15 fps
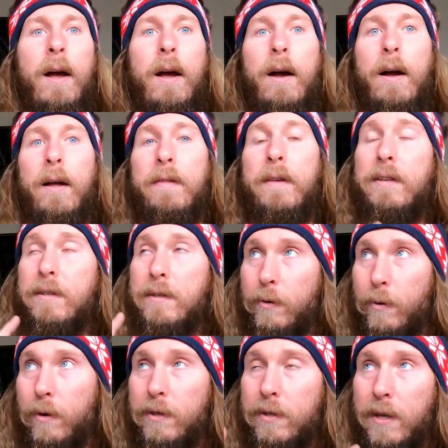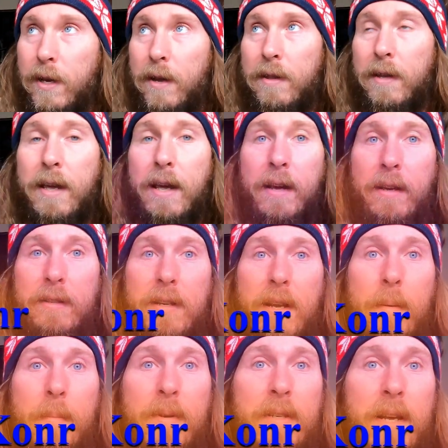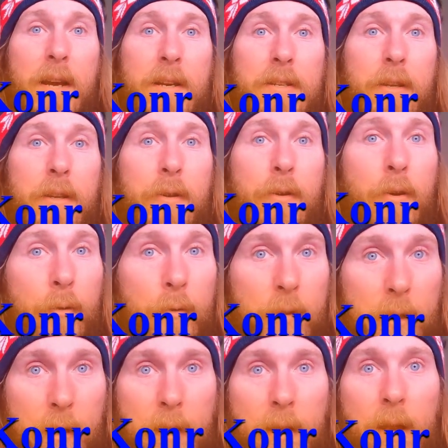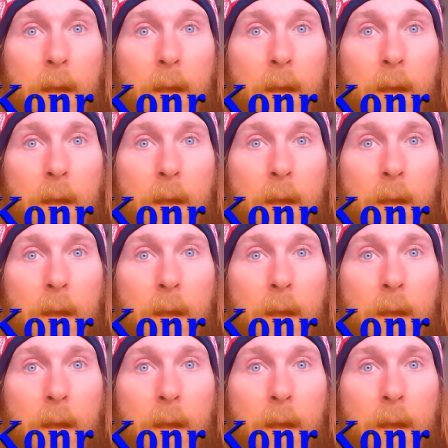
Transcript: Uh, this source, uh, the king's name is actually Kundir